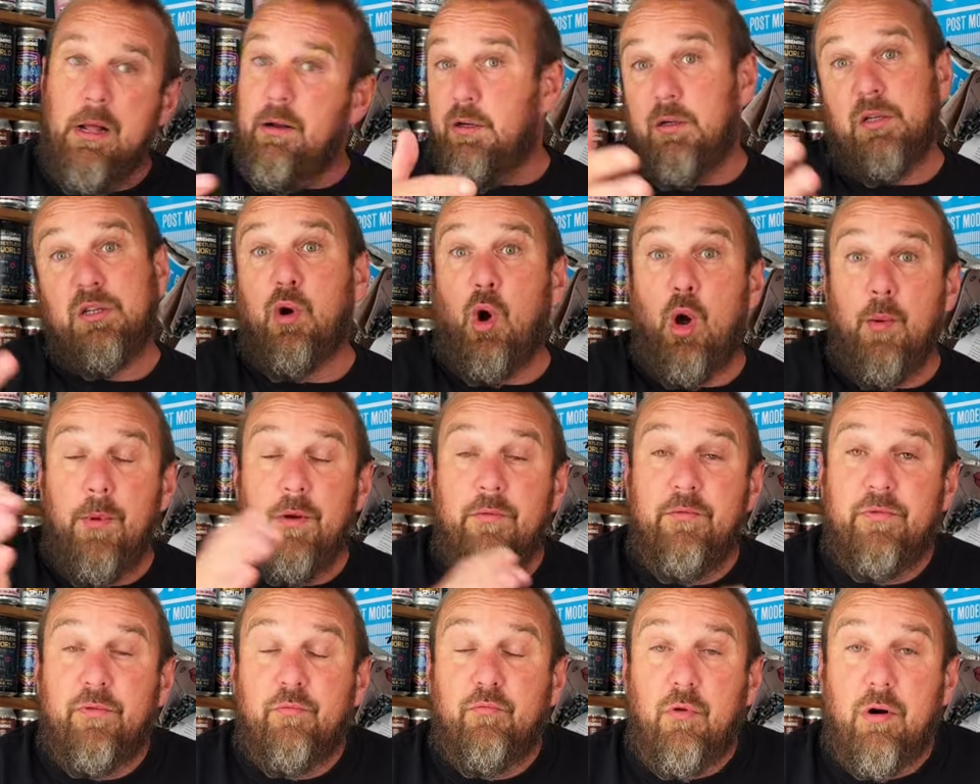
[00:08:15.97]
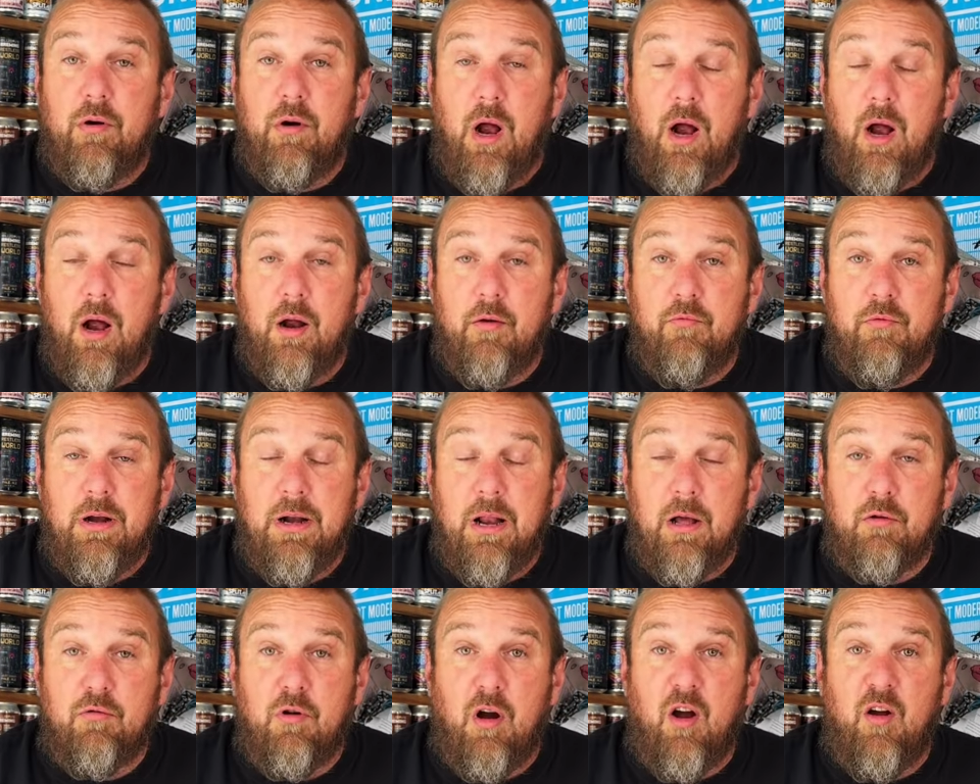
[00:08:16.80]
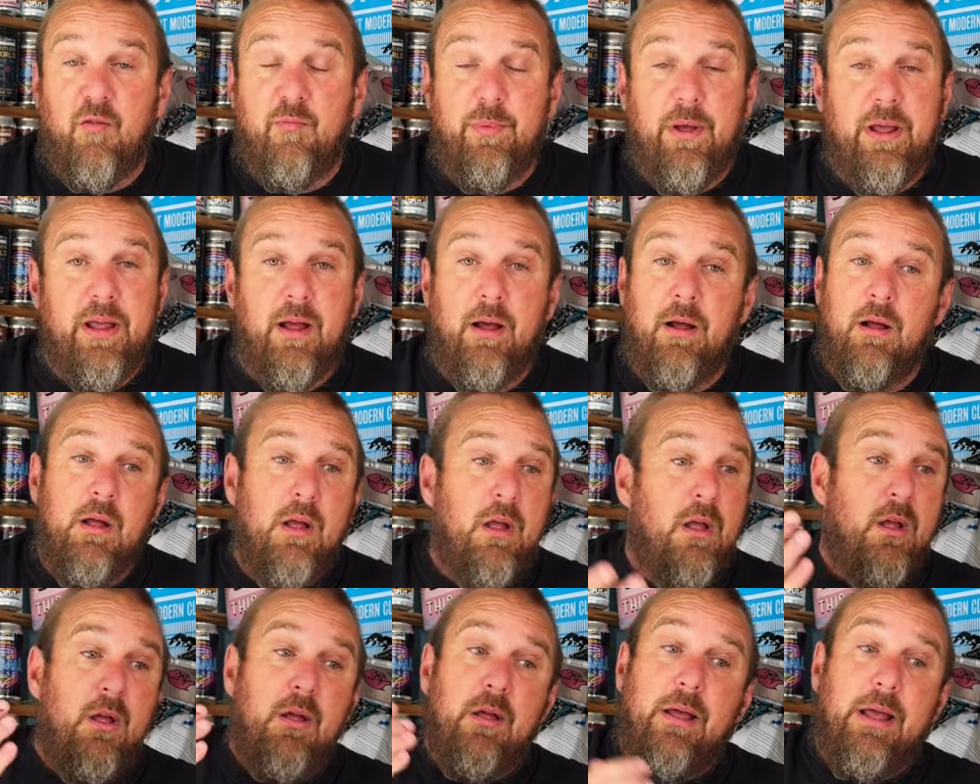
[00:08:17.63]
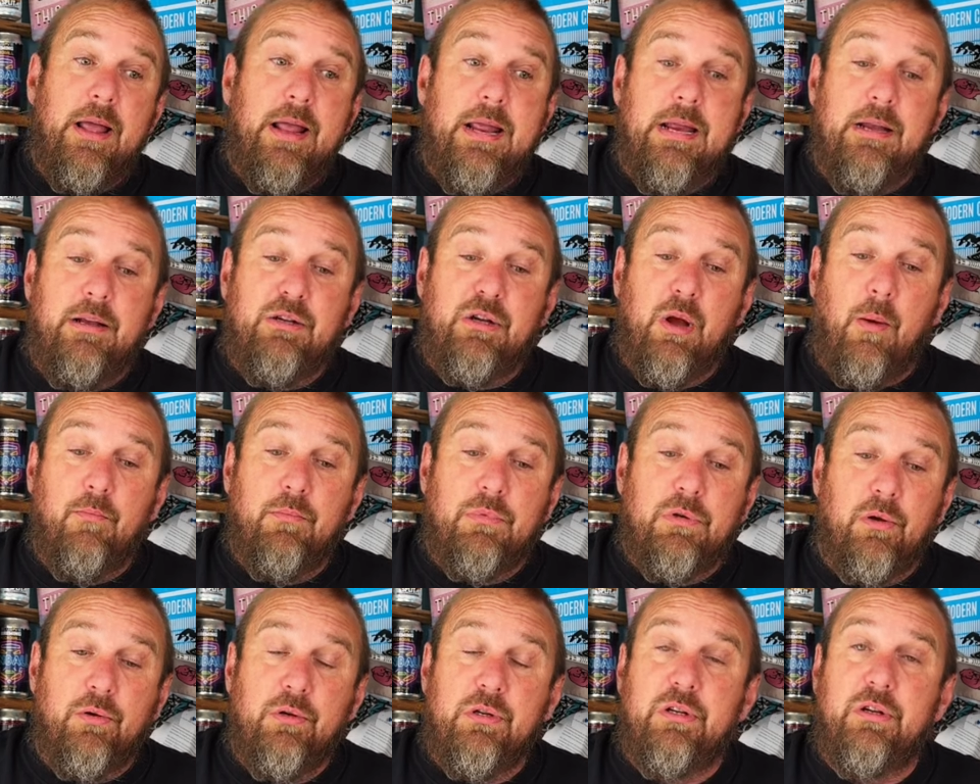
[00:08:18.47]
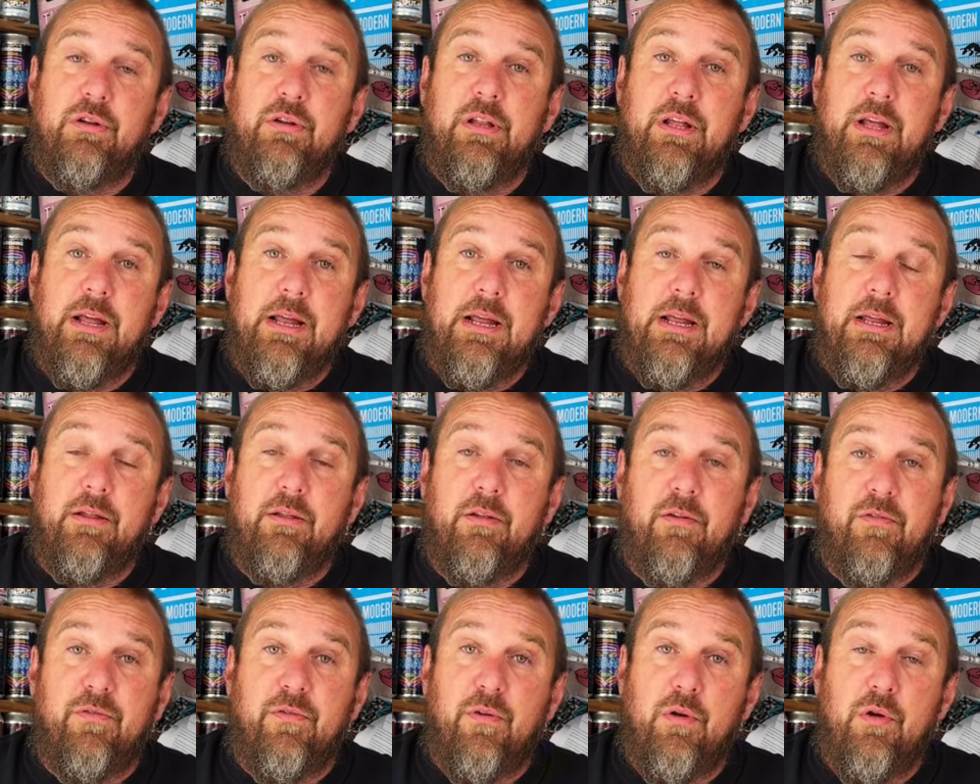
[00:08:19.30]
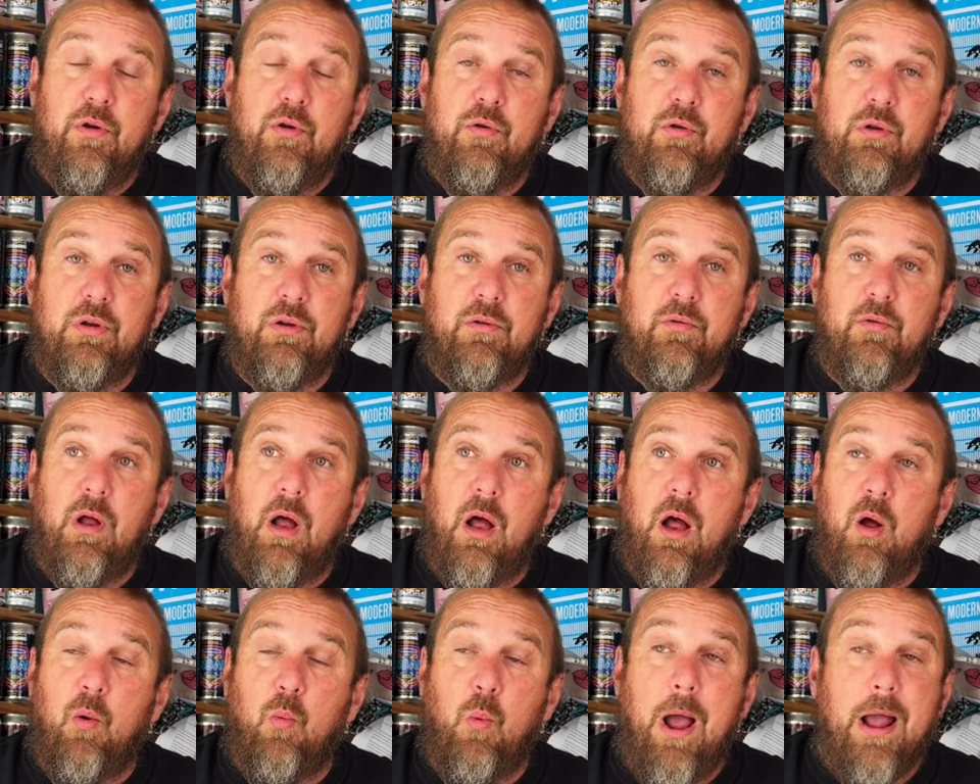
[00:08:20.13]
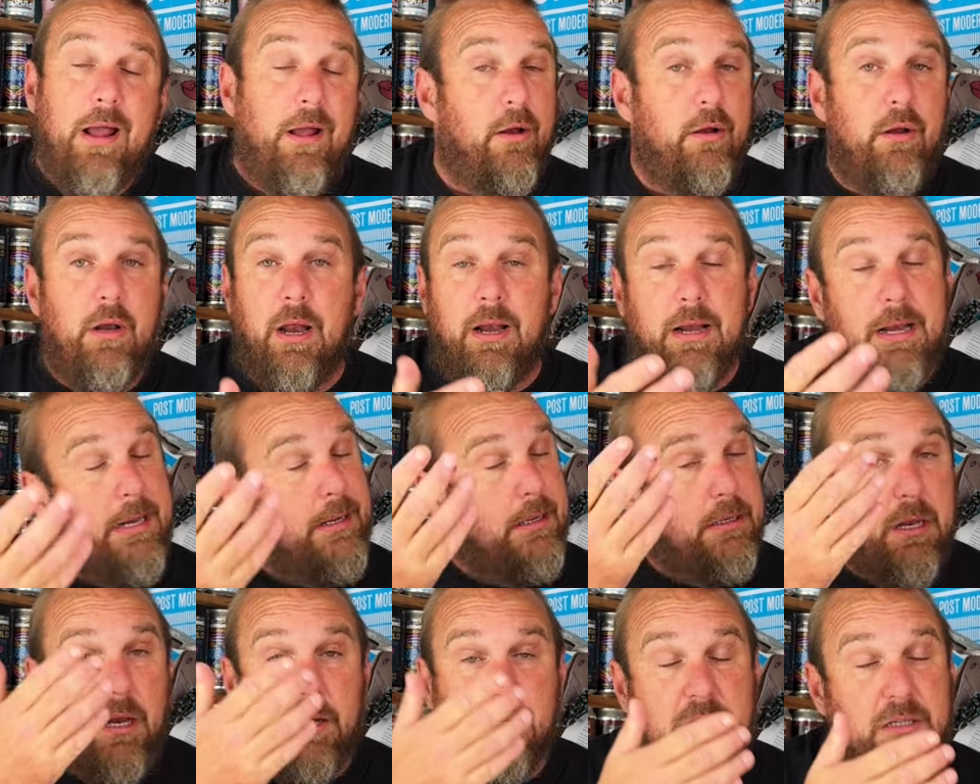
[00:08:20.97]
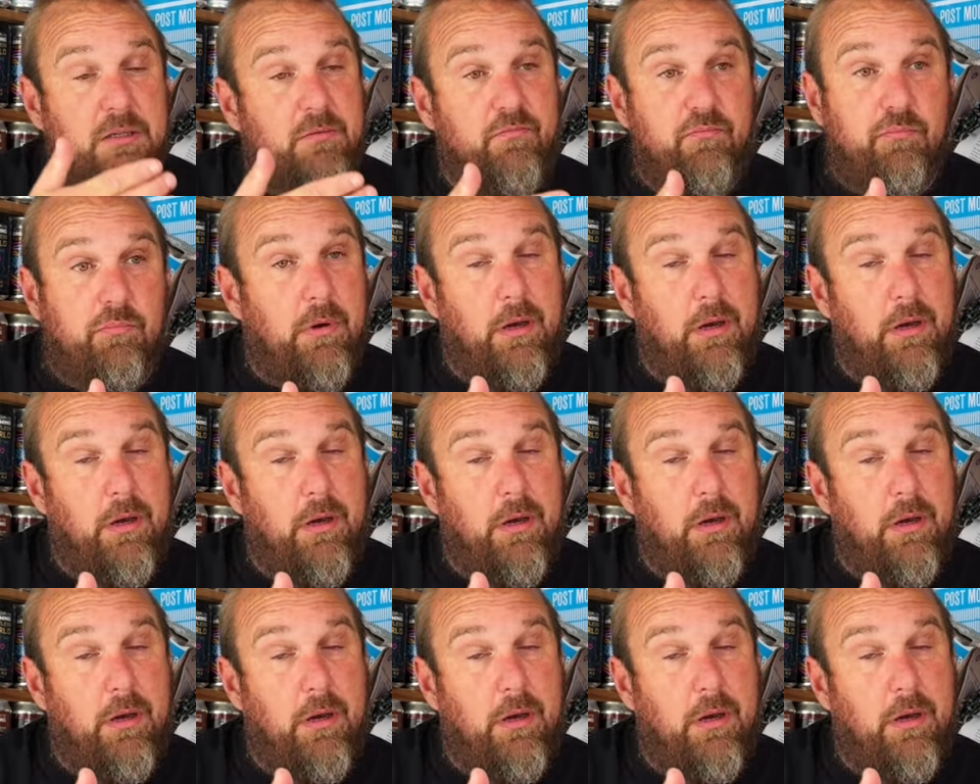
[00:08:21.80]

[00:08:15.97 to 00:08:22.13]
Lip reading: Simon from Real Ale Craft Beer, he jumped onto the food wagon, and it does,